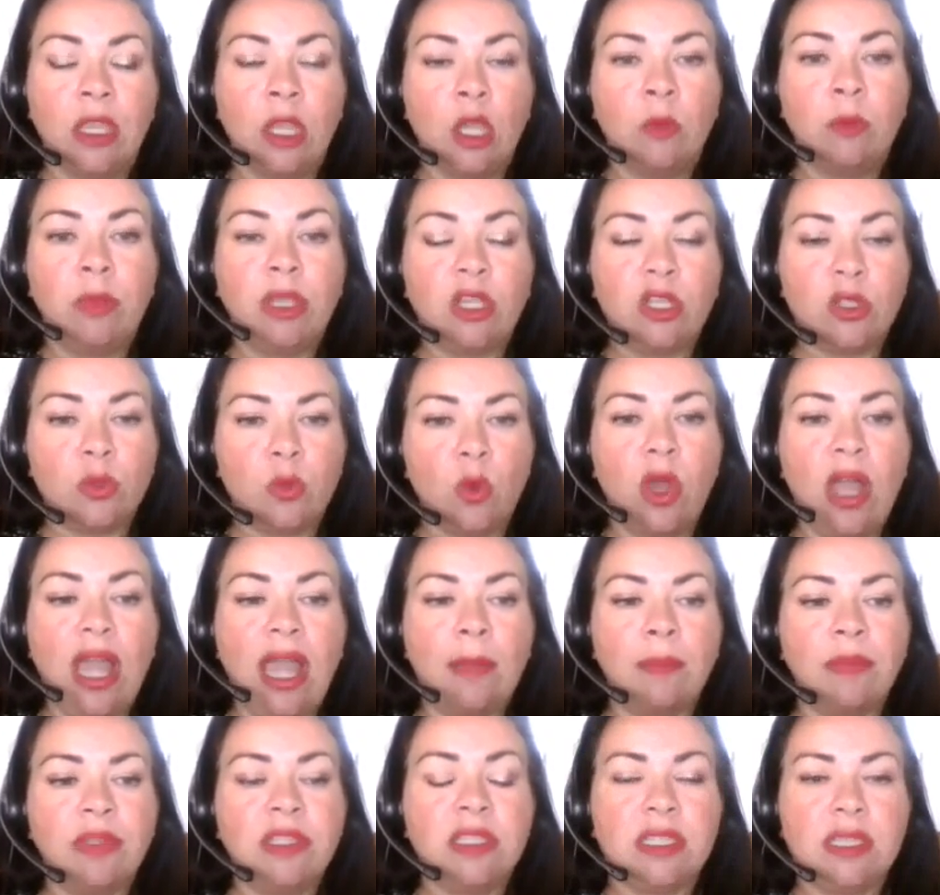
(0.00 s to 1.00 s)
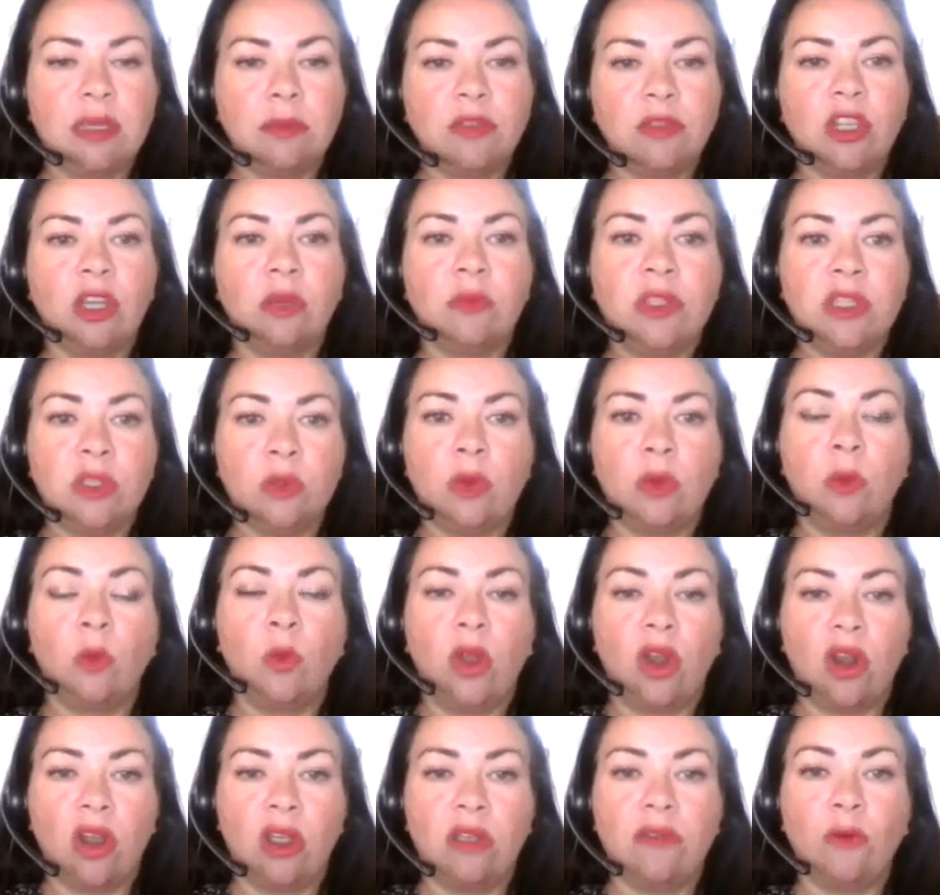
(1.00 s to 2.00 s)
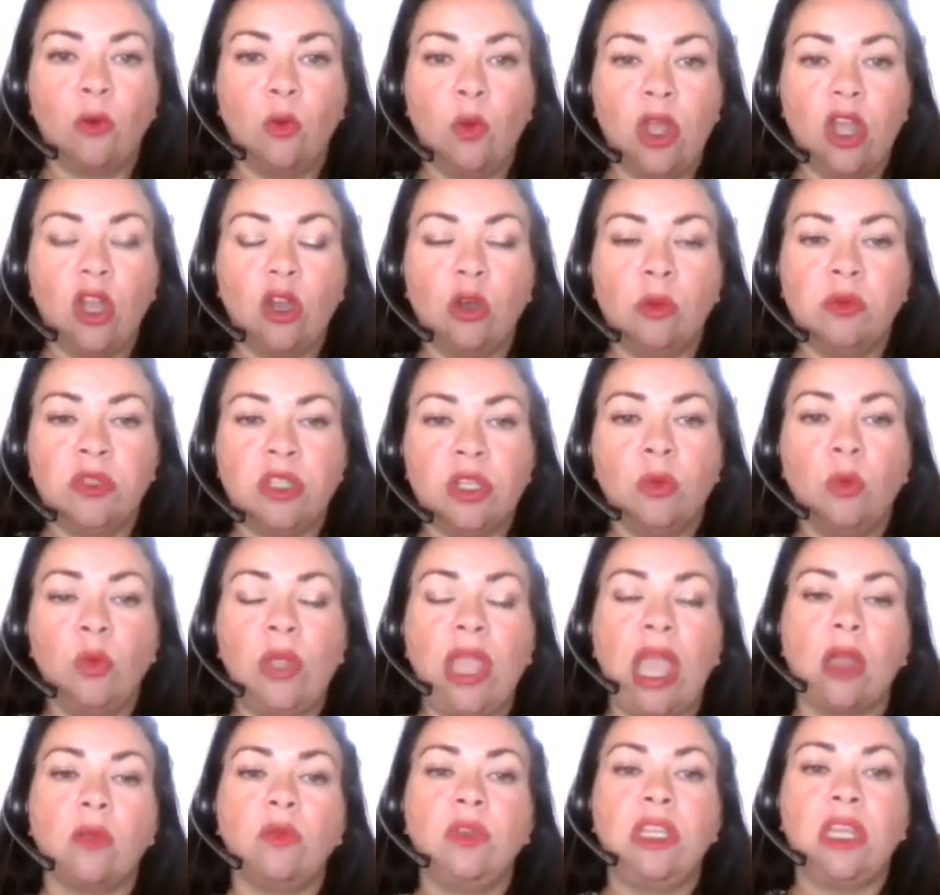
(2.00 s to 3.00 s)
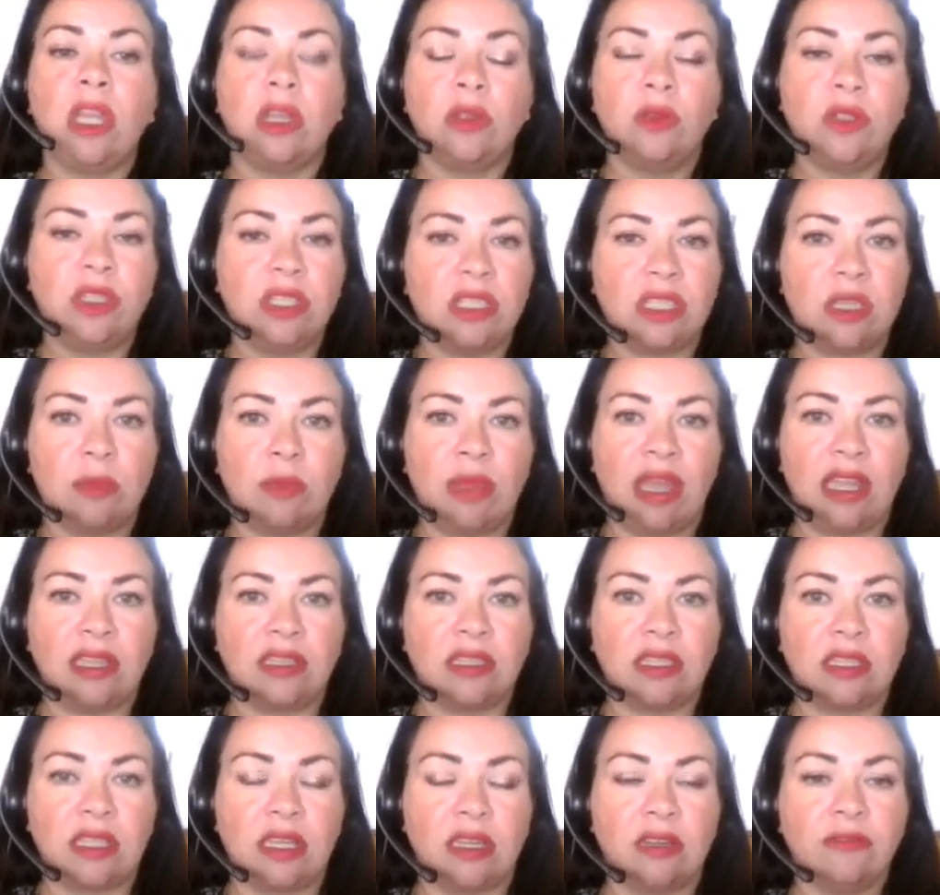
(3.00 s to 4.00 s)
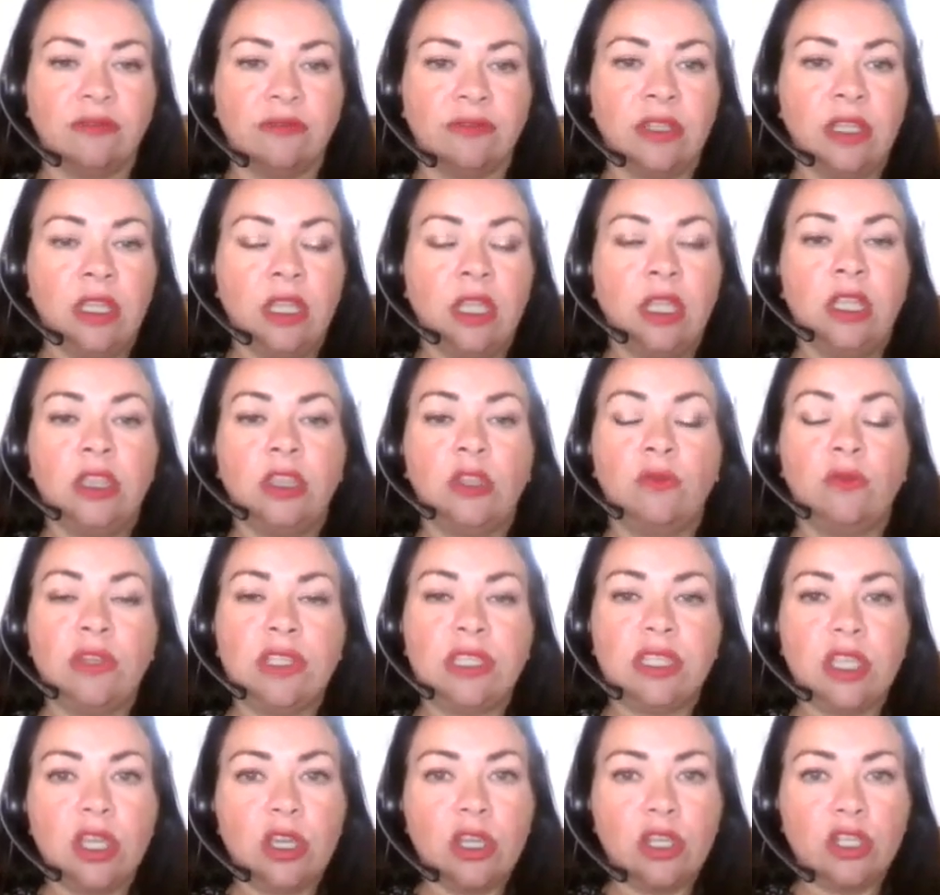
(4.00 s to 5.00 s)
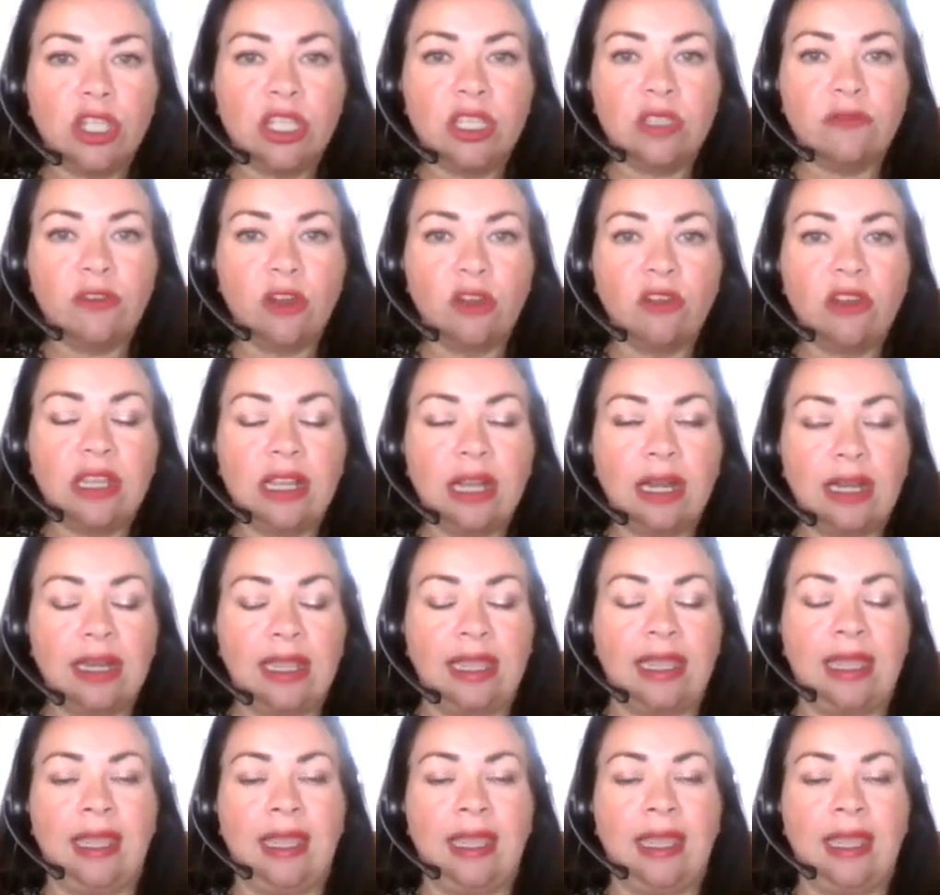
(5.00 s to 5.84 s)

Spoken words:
Because what happens sometimes is when we're overwhelmed, we only notice the bad stuff. The research is very clear.